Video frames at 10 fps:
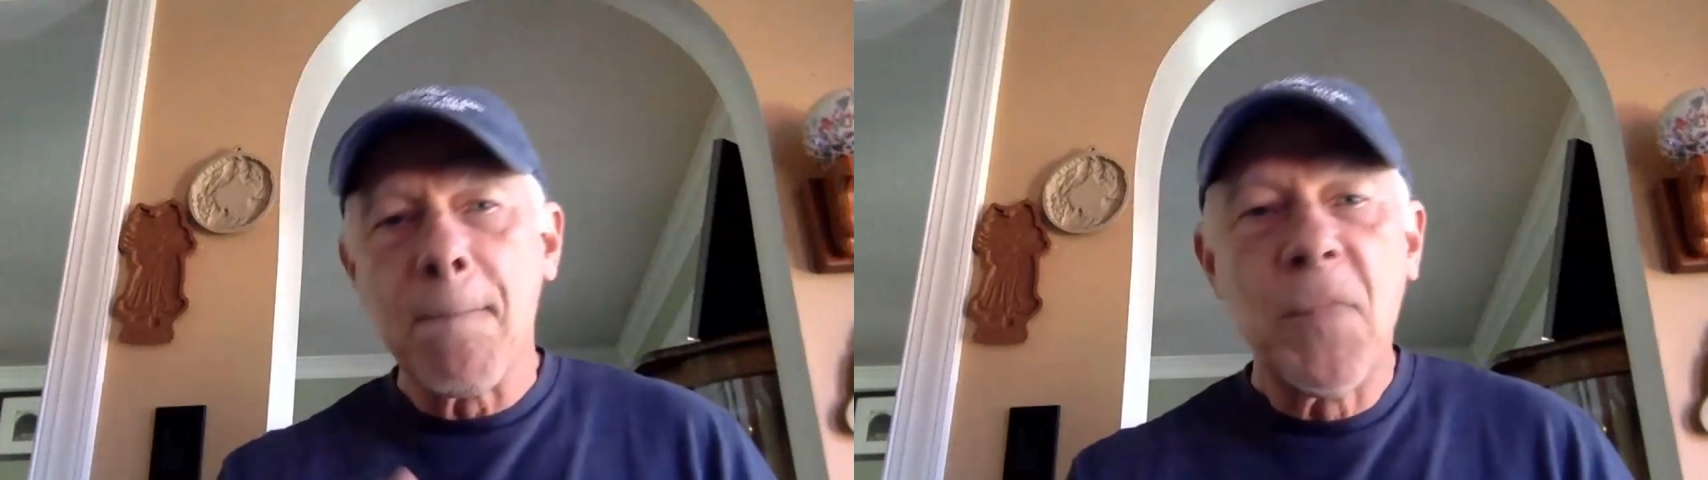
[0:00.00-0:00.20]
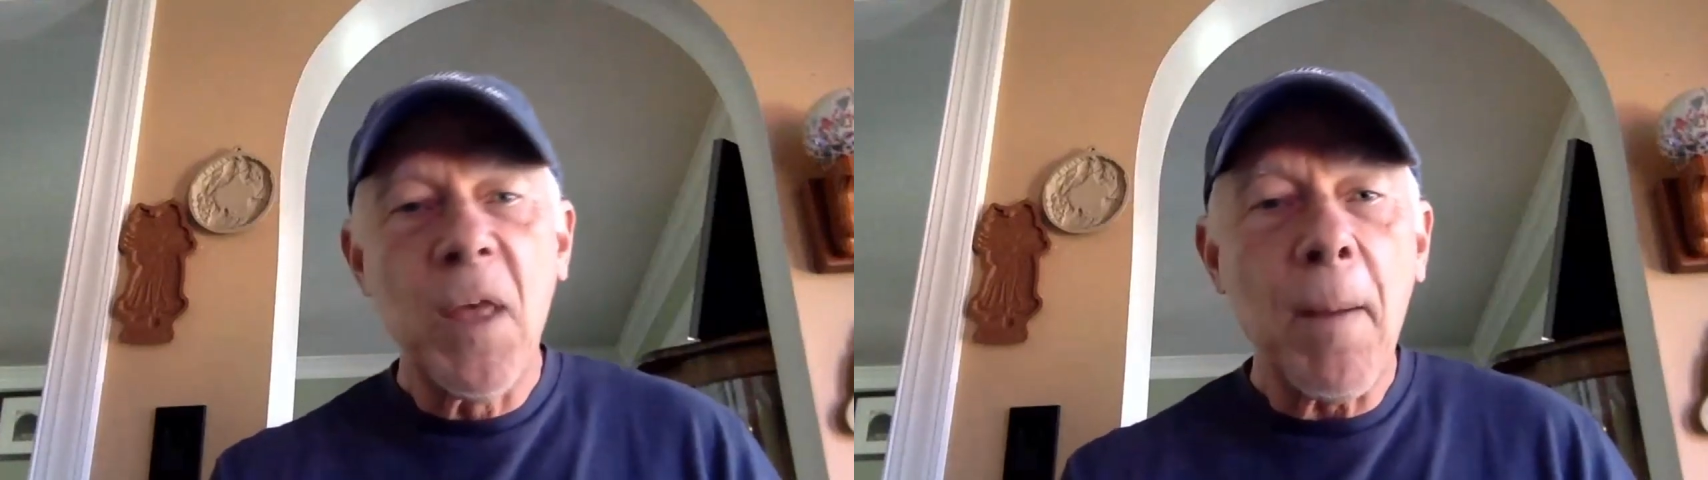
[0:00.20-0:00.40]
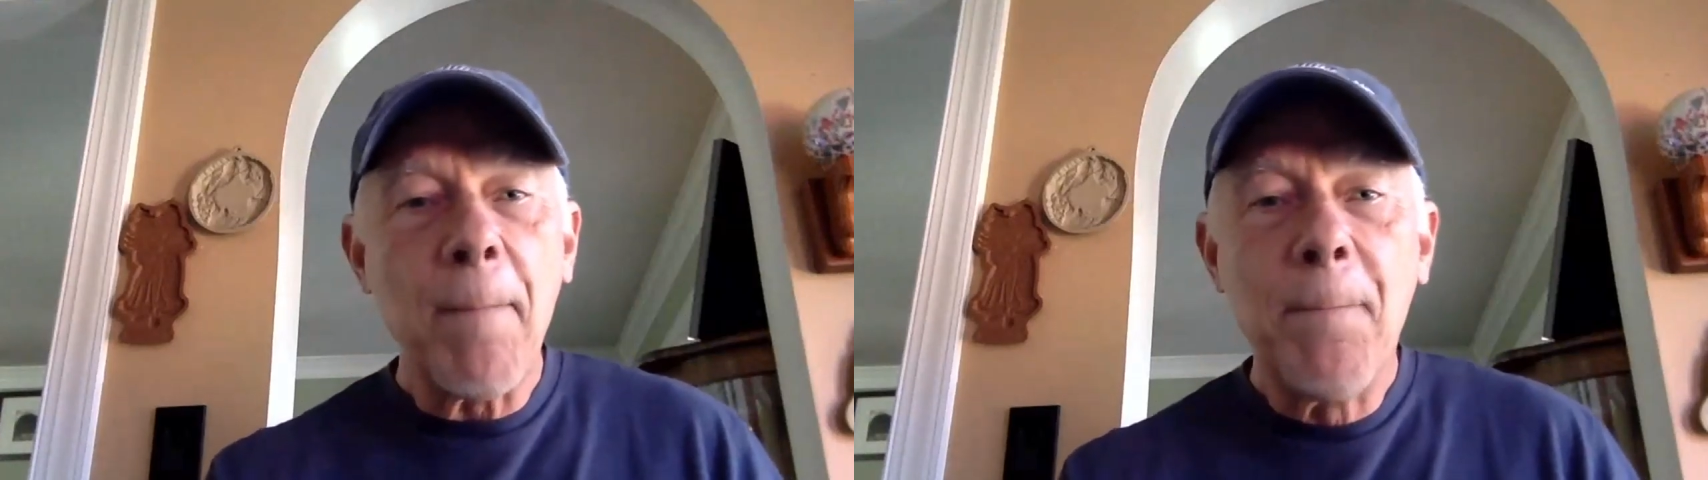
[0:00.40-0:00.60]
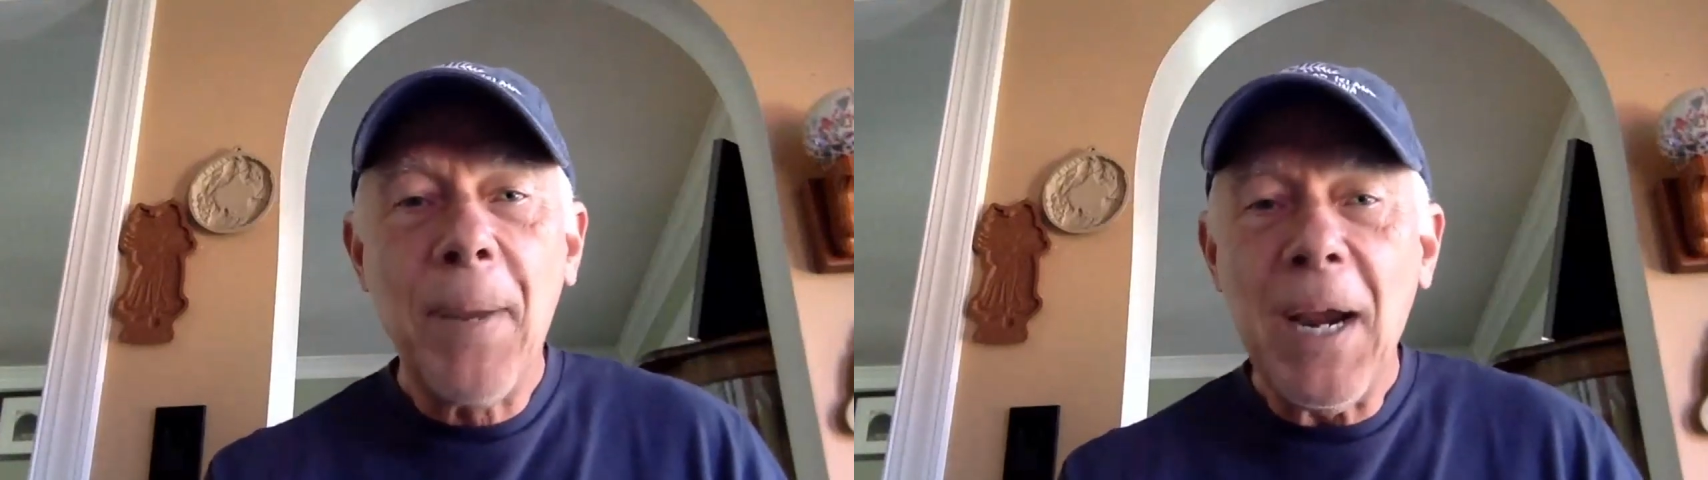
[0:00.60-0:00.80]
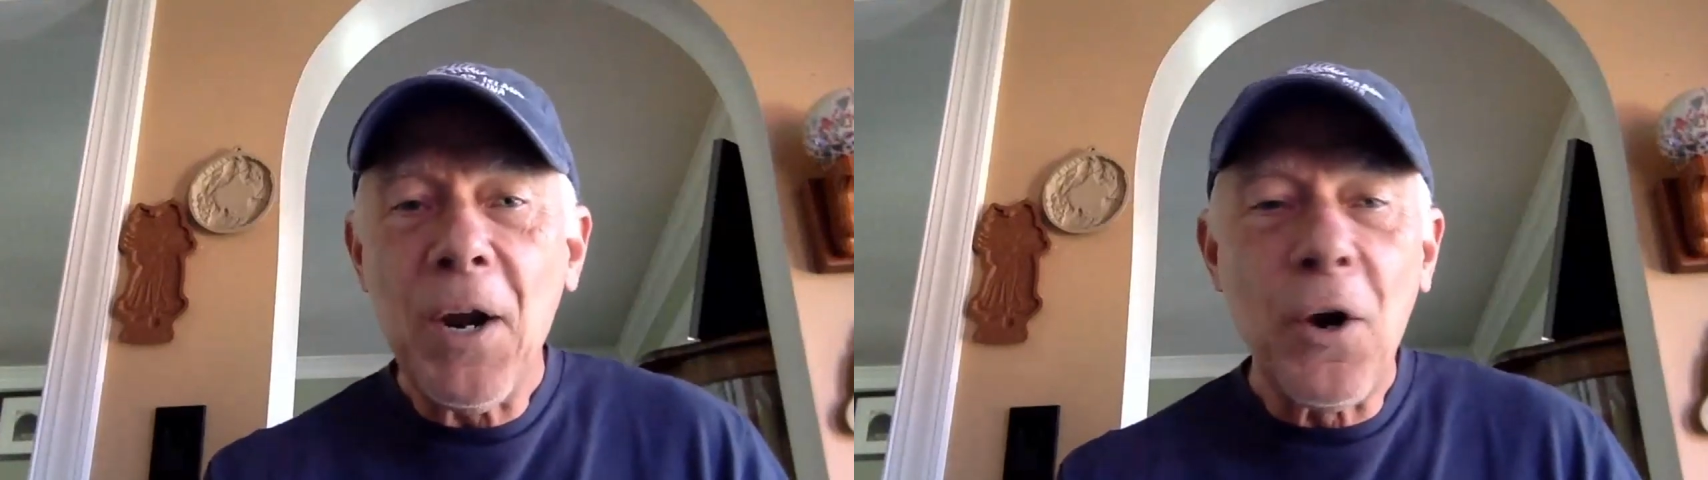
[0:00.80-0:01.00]
The
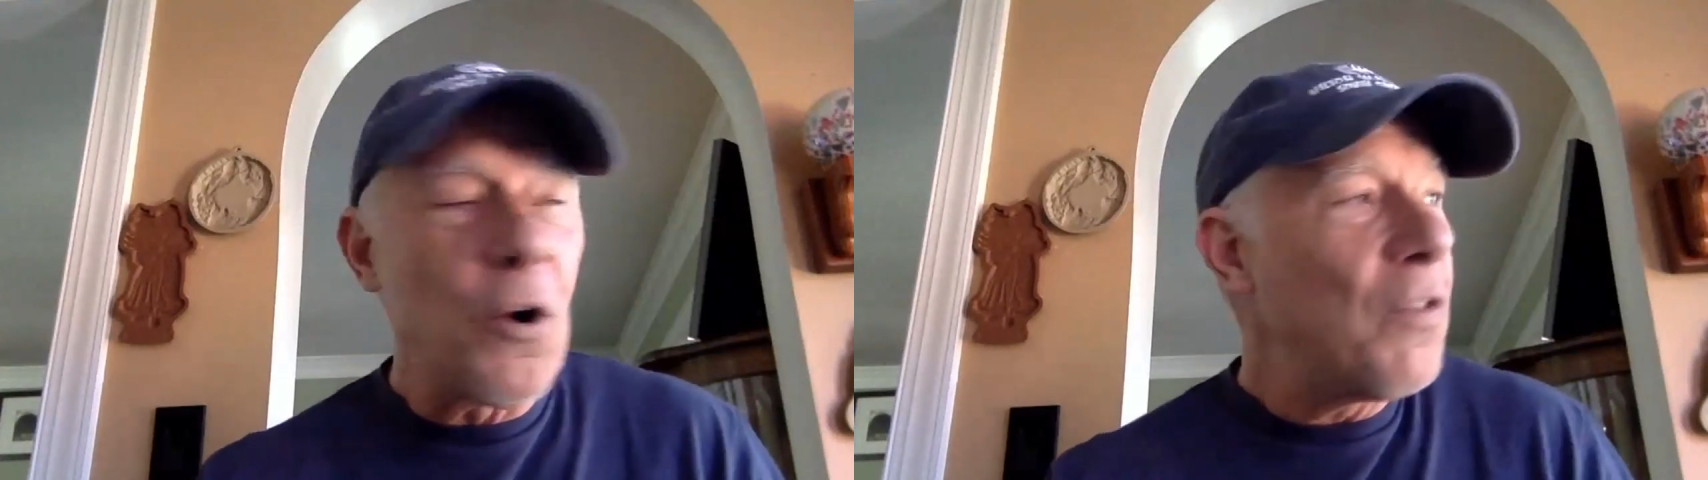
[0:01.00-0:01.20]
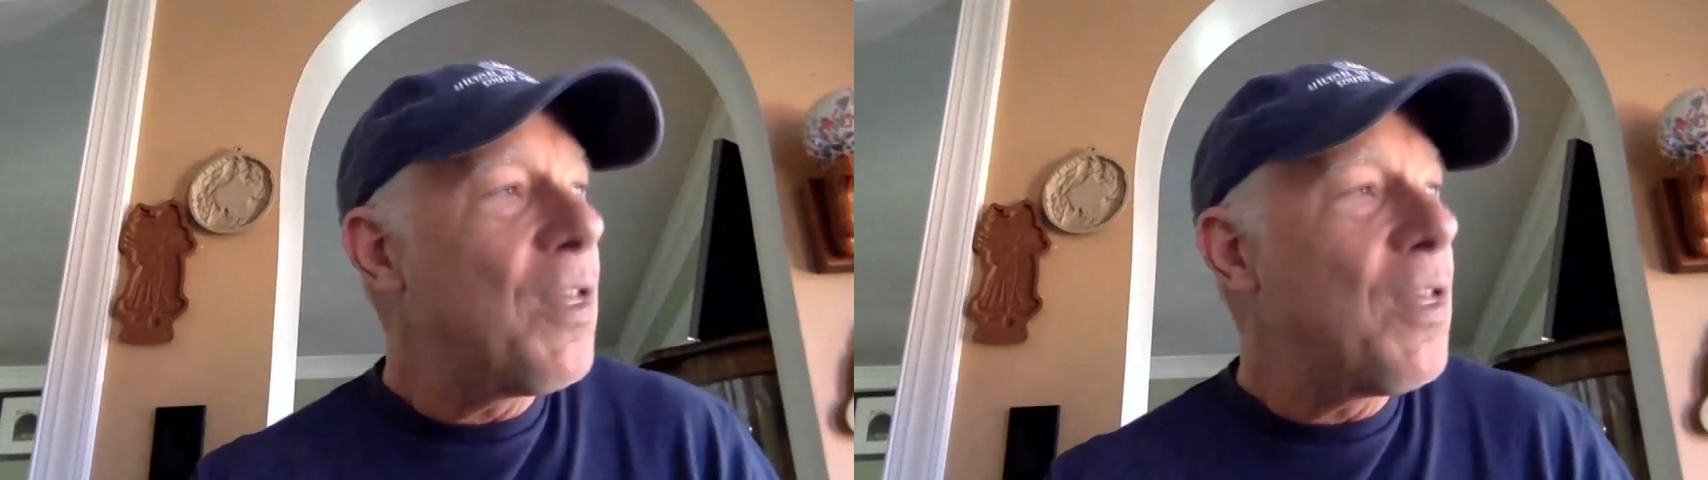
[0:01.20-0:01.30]
beer,